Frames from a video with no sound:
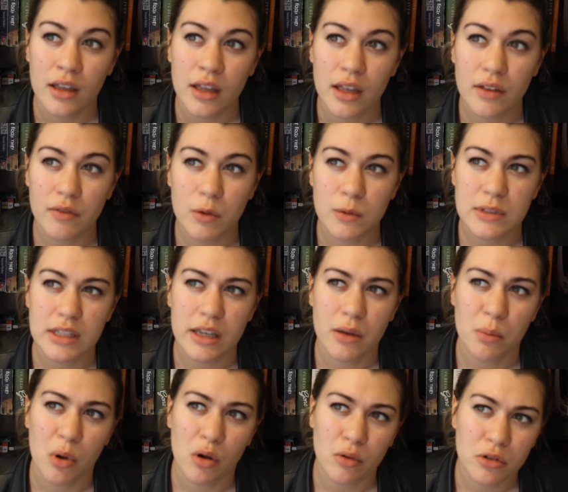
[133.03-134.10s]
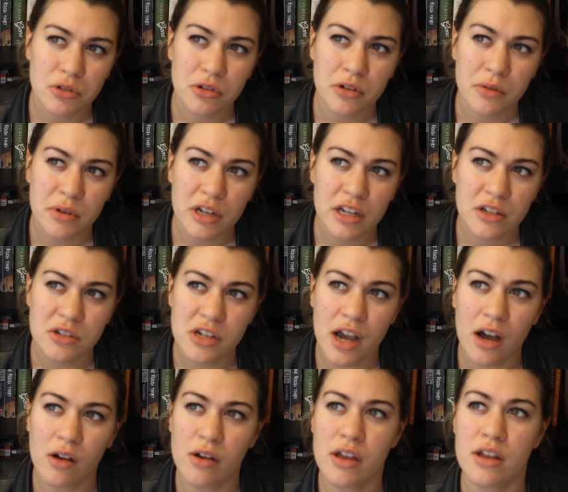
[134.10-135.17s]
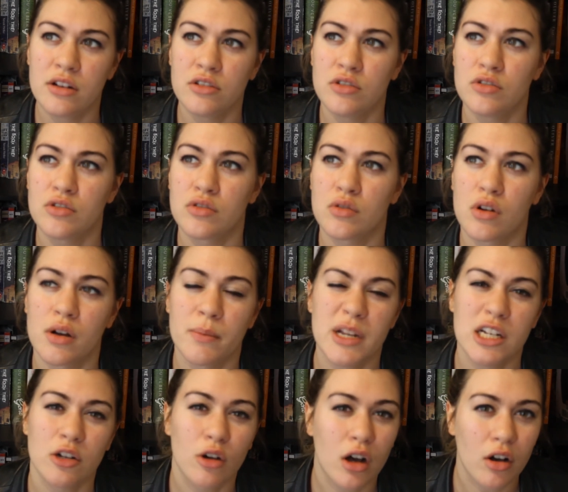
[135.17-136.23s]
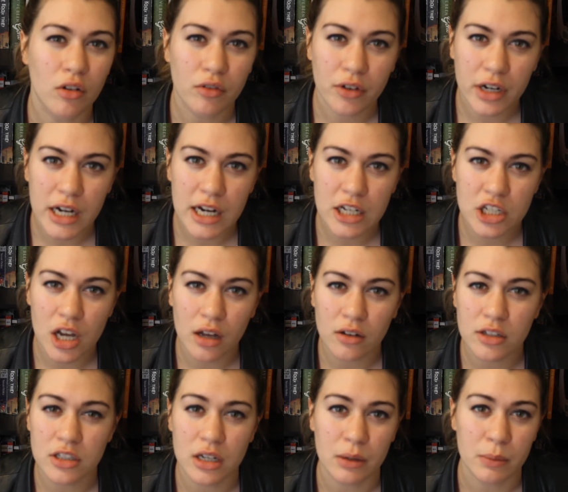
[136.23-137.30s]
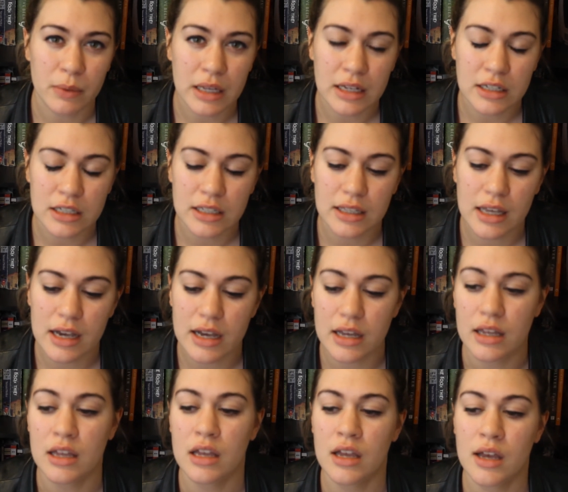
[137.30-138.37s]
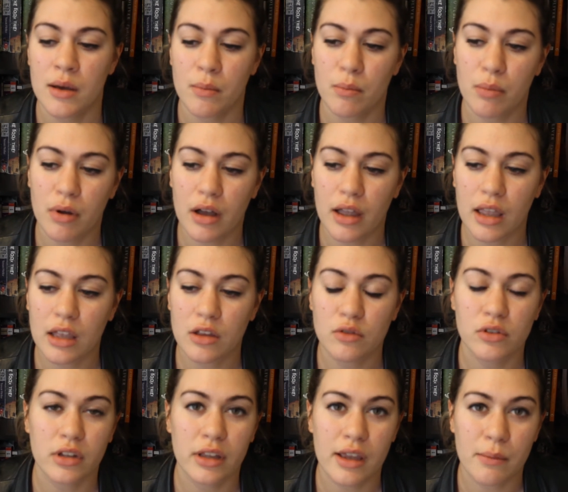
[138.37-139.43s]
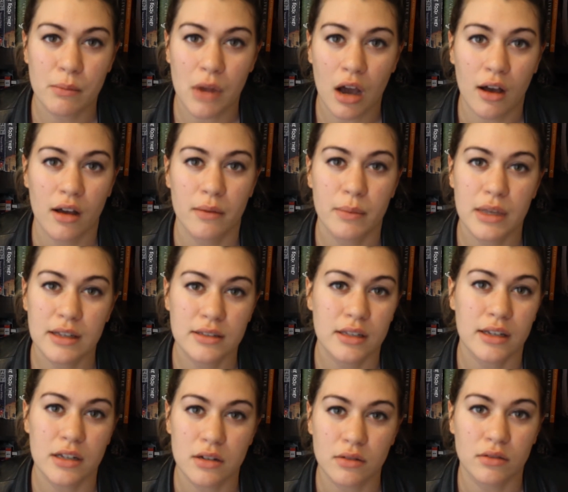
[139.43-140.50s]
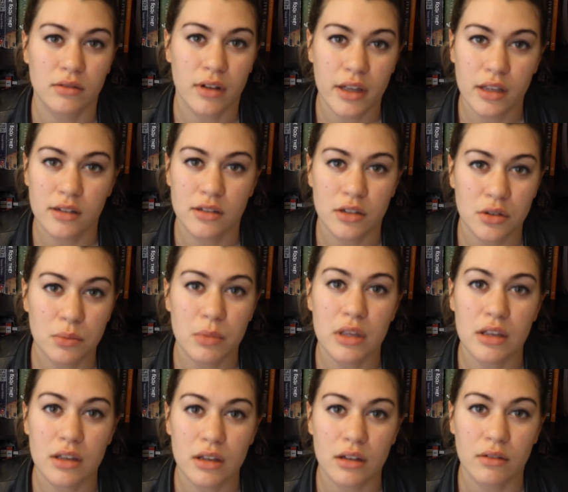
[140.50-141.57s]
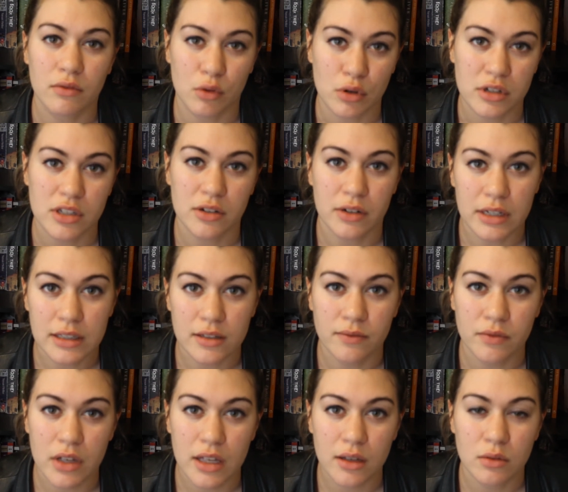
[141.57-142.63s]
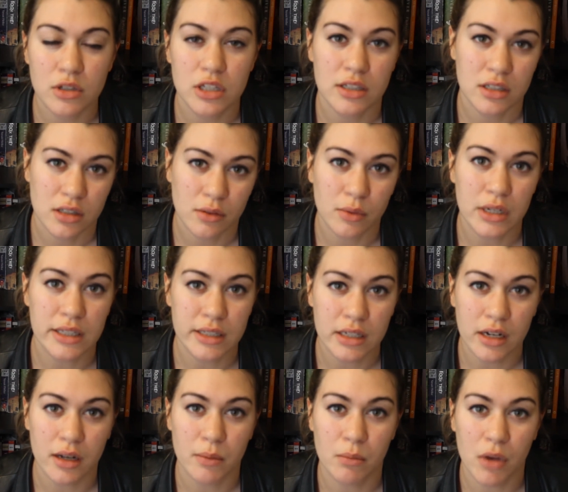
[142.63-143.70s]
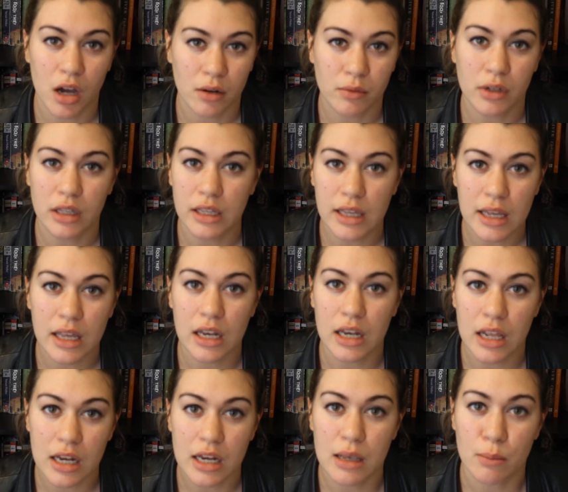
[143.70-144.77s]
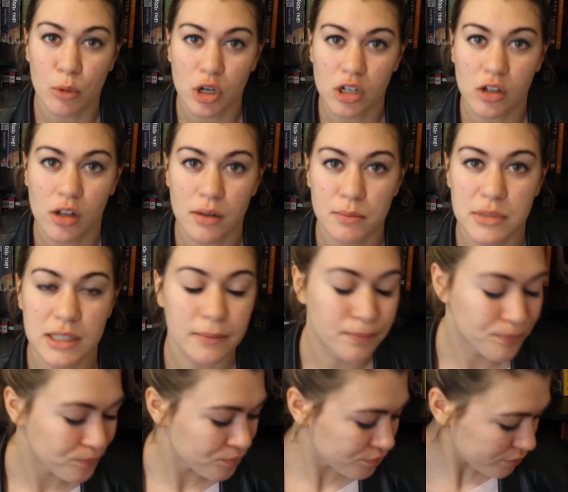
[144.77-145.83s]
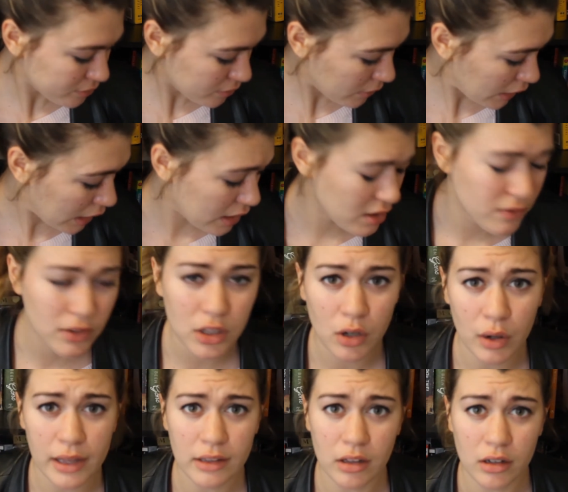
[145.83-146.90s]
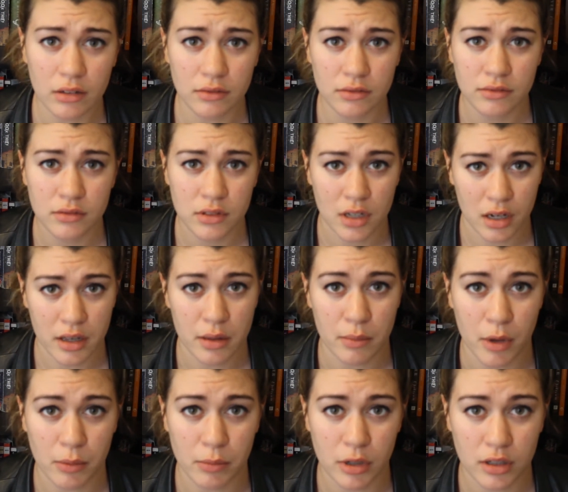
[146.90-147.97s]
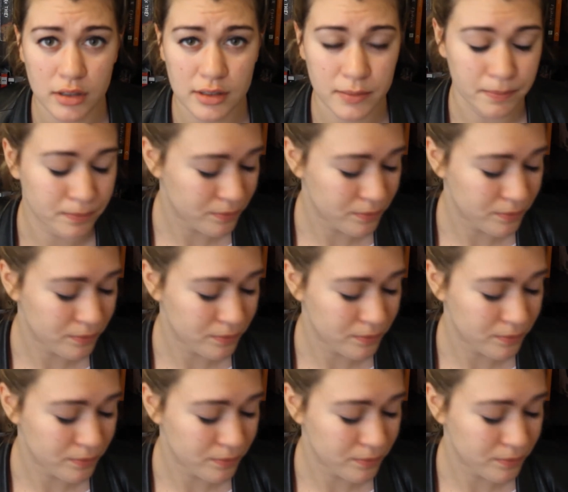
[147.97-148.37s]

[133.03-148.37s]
if it was like a poetry reading challenge or a mental health reading challenge, I would be into that, but usually I'm not because I don't like to be forced to read something, which is the reason I'm not really in any book clubs, even though I love talking about books.